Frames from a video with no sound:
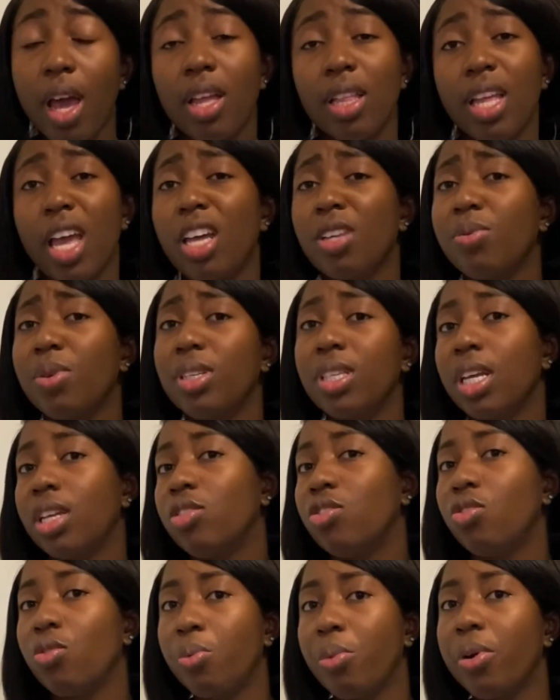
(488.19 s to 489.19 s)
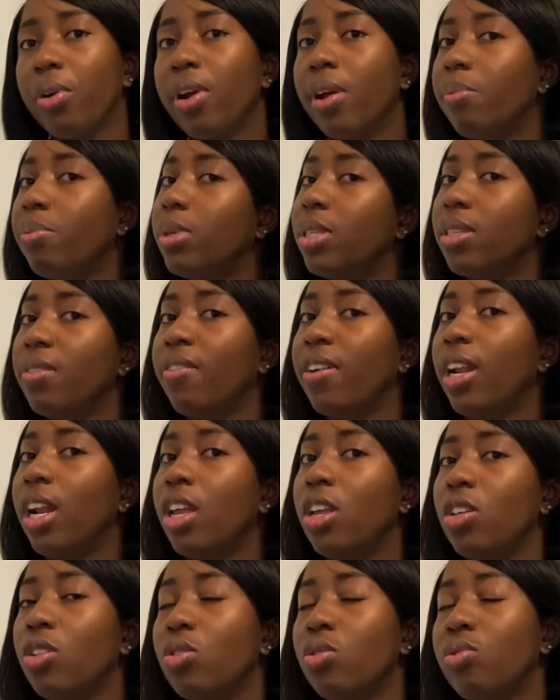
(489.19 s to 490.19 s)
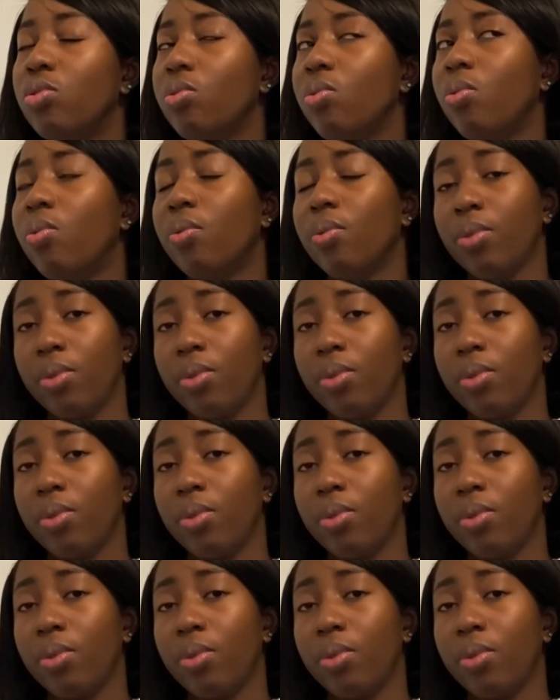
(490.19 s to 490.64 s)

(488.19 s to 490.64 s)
The Express Entry program is divided into